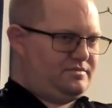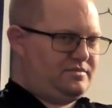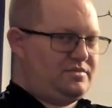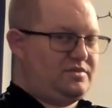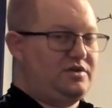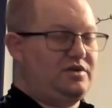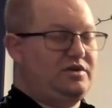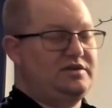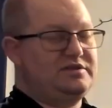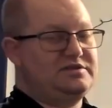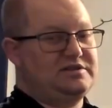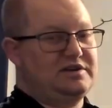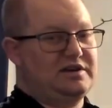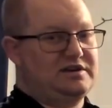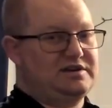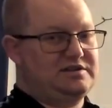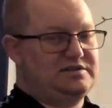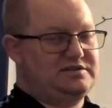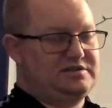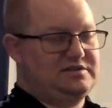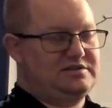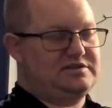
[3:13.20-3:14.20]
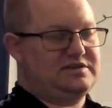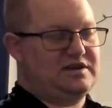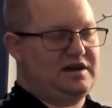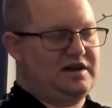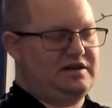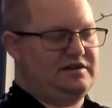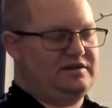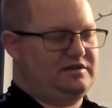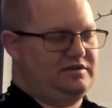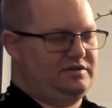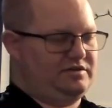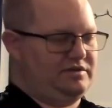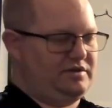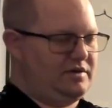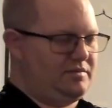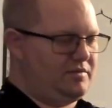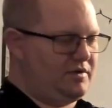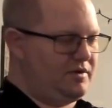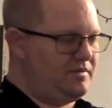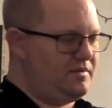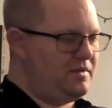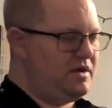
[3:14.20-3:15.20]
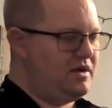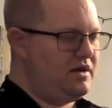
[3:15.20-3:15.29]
"30 seconds is the ideal number.